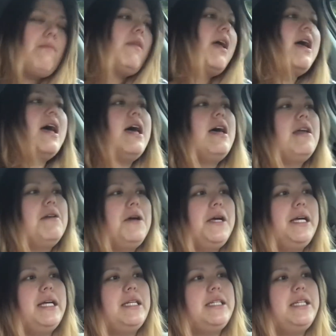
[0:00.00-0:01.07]
And
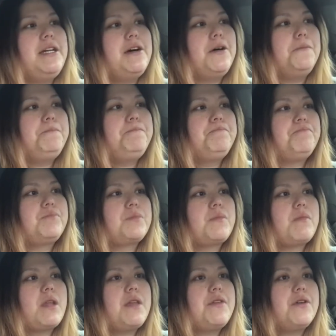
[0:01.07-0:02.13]
you know,
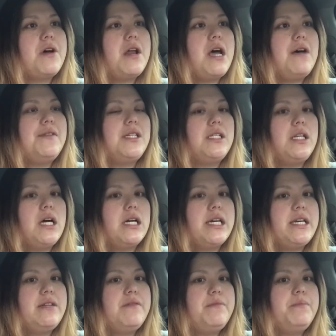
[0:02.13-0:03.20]
they're not having to lug
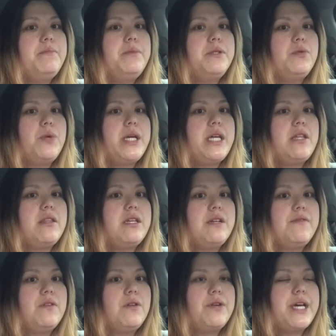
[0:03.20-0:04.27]
it between the
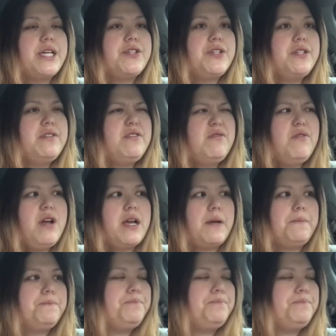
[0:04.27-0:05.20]
different locations, so great.